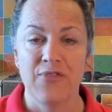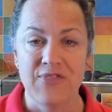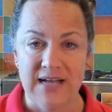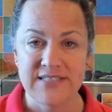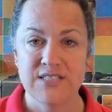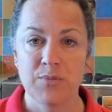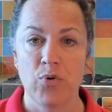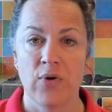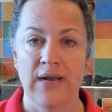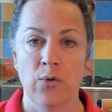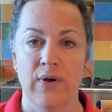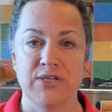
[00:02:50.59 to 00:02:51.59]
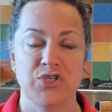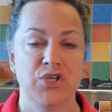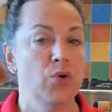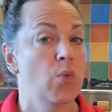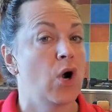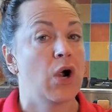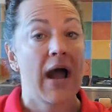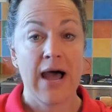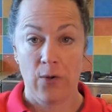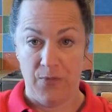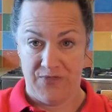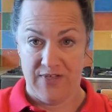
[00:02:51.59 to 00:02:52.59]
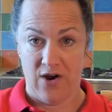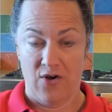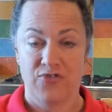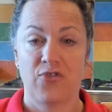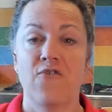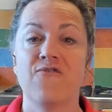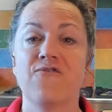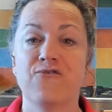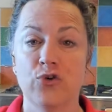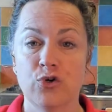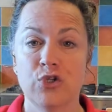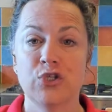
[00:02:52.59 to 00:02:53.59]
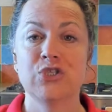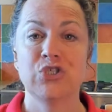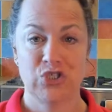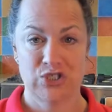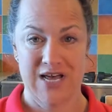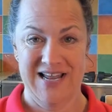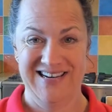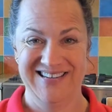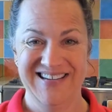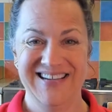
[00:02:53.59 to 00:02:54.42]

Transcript: that's the point at which you are out there, the full sun.